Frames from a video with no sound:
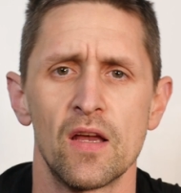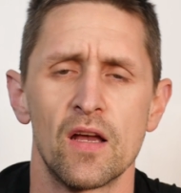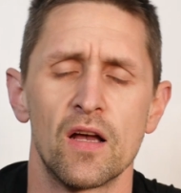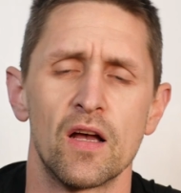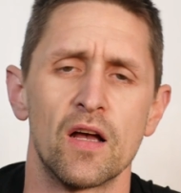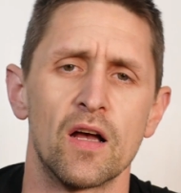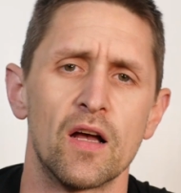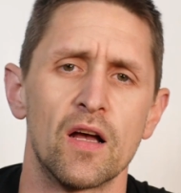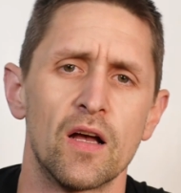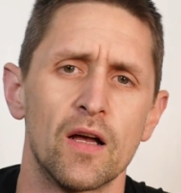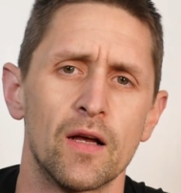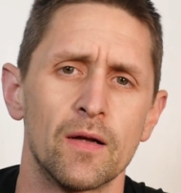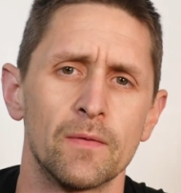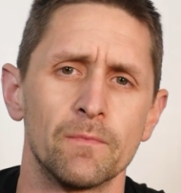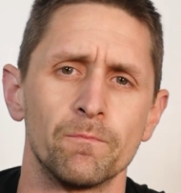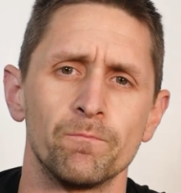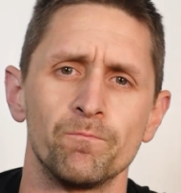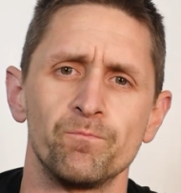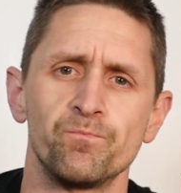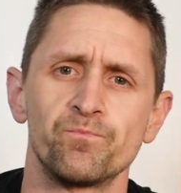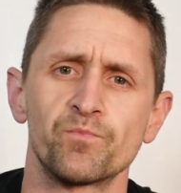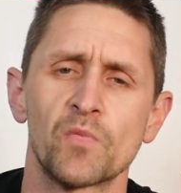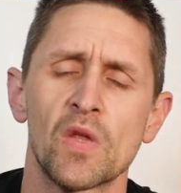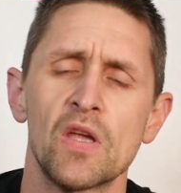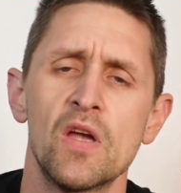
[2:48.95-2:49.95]

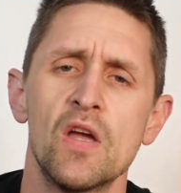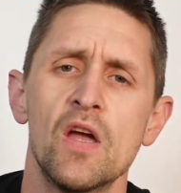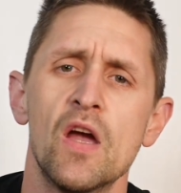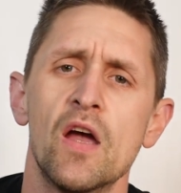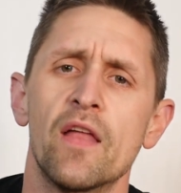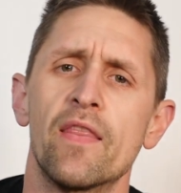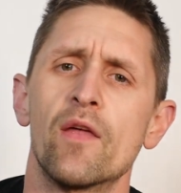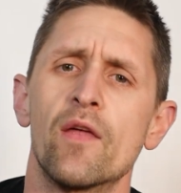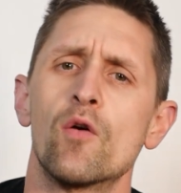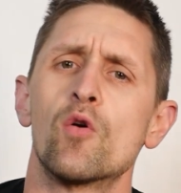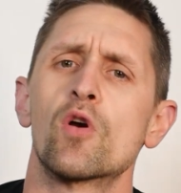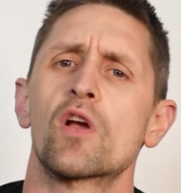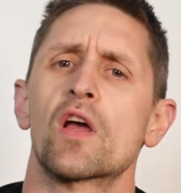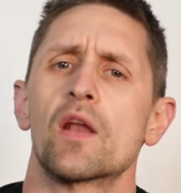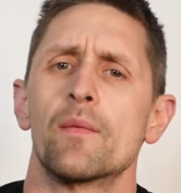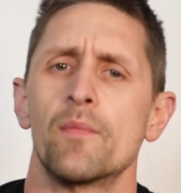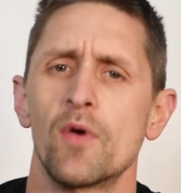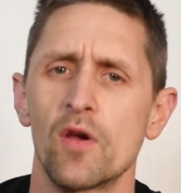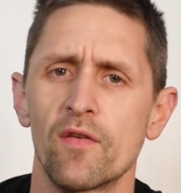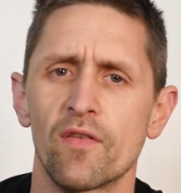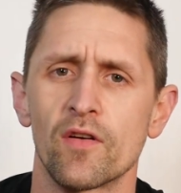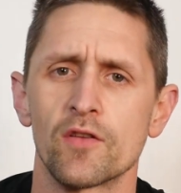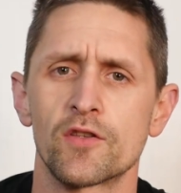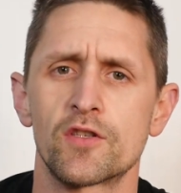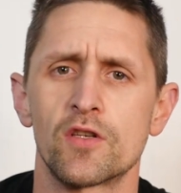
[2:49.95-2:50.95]
Then we're going to
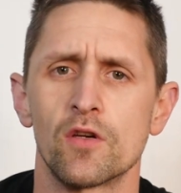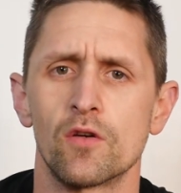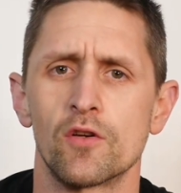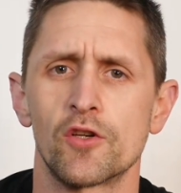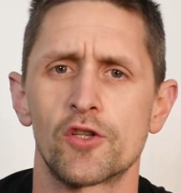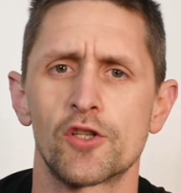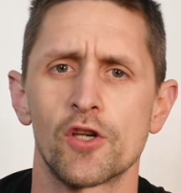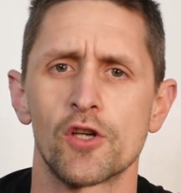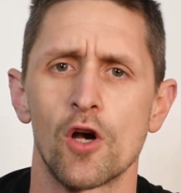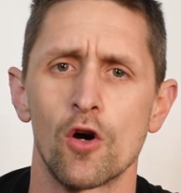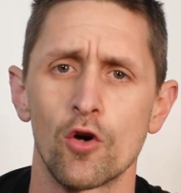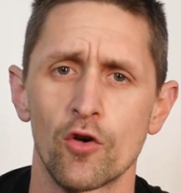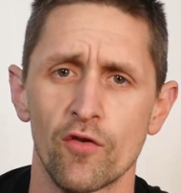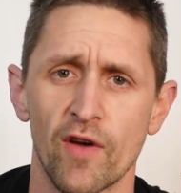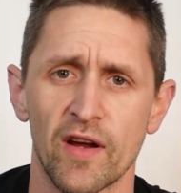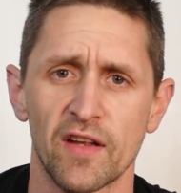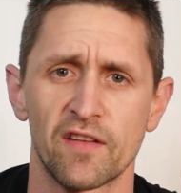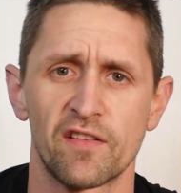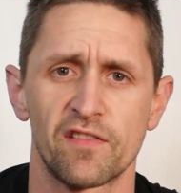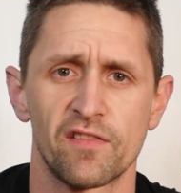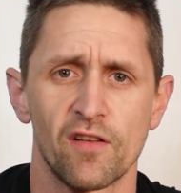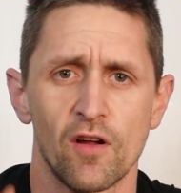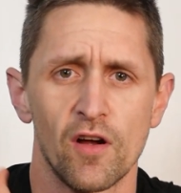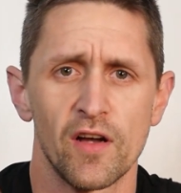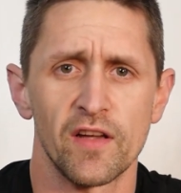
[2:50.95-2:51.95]
move on to a shoulder
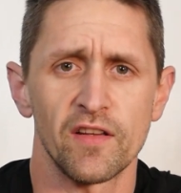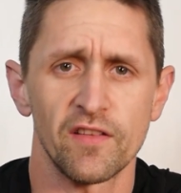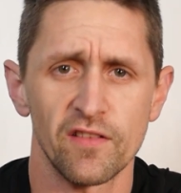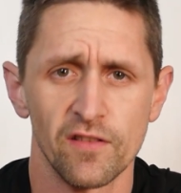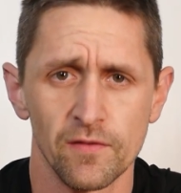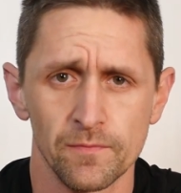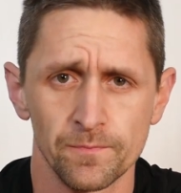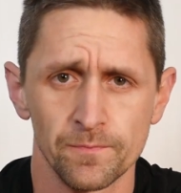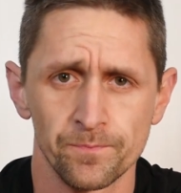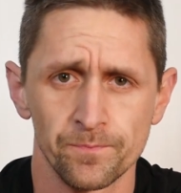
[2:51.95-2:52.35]
exercise.